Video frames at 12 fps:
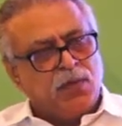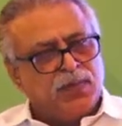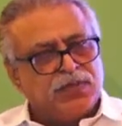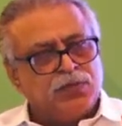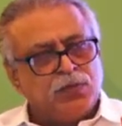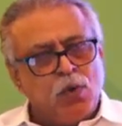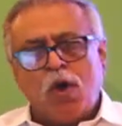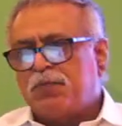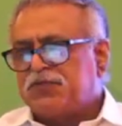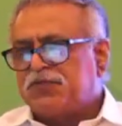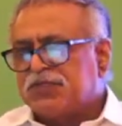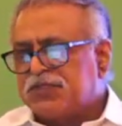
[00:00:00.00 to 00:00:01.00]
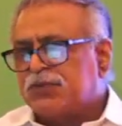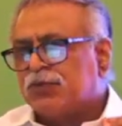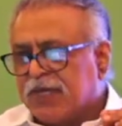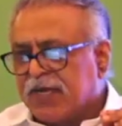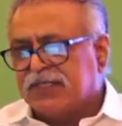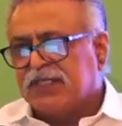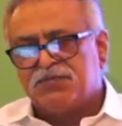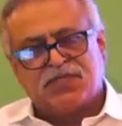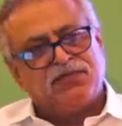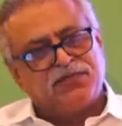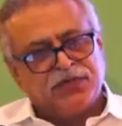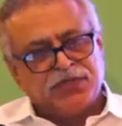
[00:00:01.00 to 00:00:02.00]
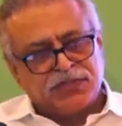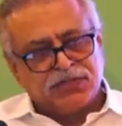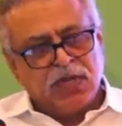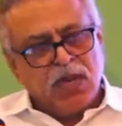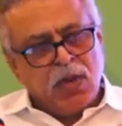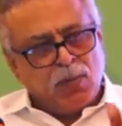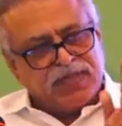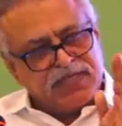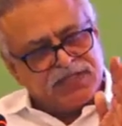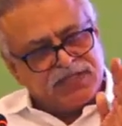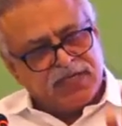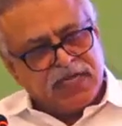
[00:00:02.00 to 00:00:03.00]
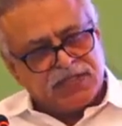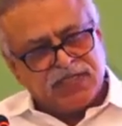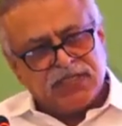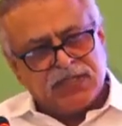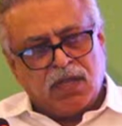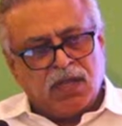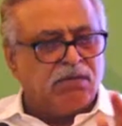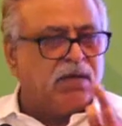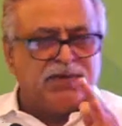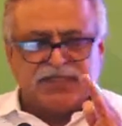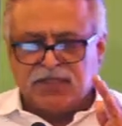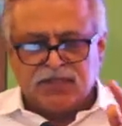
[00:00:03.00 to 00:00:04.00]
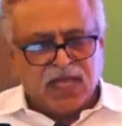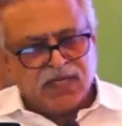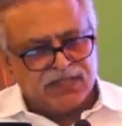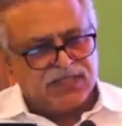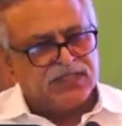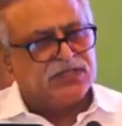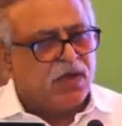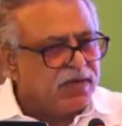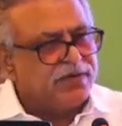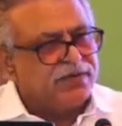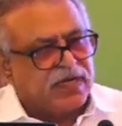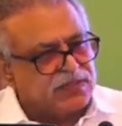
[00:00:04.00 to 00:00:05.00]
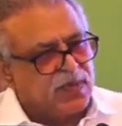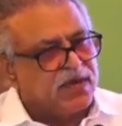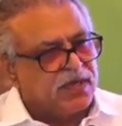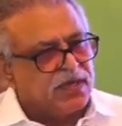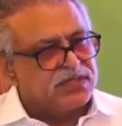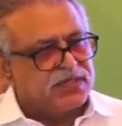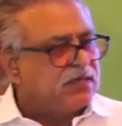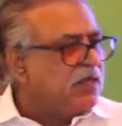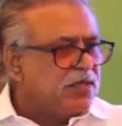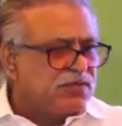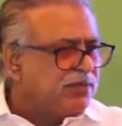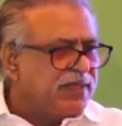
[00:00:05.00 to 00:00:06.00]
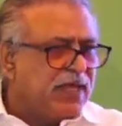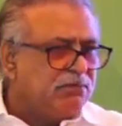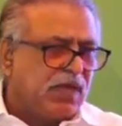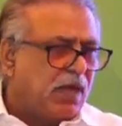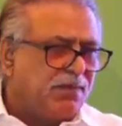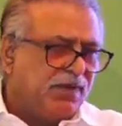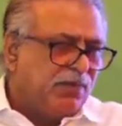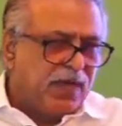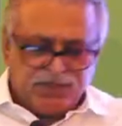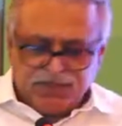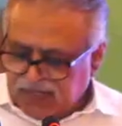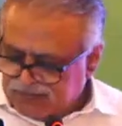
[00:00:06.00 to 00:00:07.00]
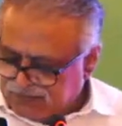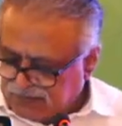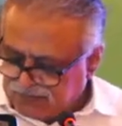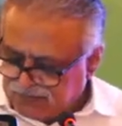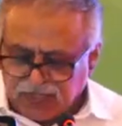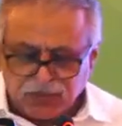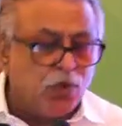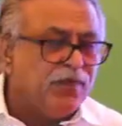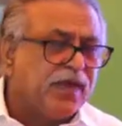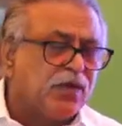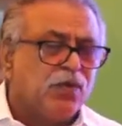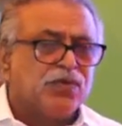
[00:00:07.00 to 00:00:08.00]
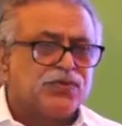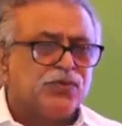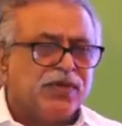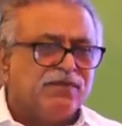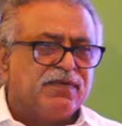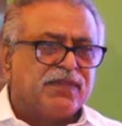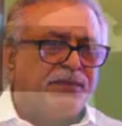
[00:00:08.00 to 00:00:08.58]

with no options to get themselves treated, whether it's an end stage, whether dialysis or a transplantation. So we are nowhere close to giving